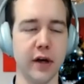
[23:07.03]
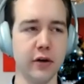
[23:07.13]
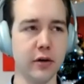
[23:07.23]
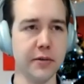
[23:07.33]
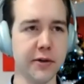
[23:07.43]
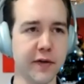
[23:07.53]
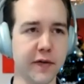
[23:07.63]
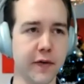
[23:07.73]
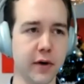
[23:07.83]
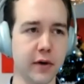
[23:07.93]
In terms of
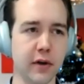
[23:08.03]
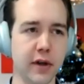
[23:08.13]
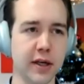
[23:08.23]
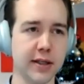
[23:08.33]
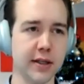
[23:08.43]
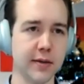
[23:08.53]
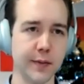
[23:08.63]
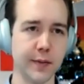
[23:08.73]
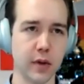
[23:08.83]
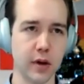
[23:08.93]
uh, this,
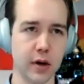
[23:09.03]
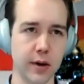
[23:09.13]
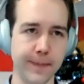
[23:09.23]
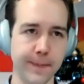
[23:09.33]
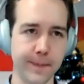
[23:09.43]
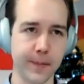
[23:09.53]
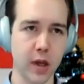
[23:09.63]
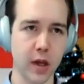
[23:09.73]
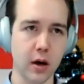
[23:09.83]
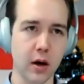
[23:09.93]
um,
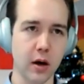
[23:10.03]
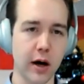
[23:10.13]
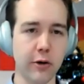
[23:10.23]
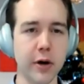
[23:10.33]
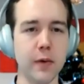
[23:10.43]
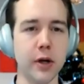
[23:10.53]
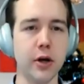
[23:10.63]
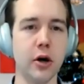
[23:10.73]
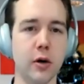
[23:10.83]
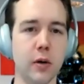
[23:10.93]
how can we
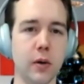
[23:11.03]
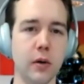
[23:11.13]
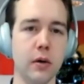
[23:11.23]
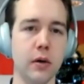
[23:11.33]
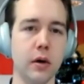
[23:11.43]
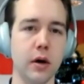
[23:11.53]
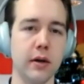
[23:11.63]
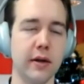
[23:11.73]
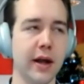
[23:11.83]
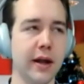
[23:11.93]
know
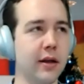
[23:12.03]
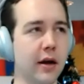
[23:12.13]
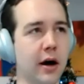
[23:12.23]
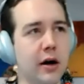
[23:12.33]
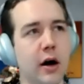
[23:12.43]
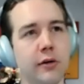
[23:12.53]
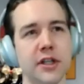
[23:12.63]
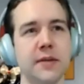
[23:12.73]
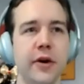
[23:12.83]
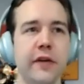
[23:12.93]
that the account
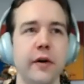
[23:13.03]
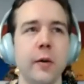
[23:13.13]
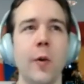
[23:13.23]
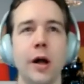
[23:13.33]
is performing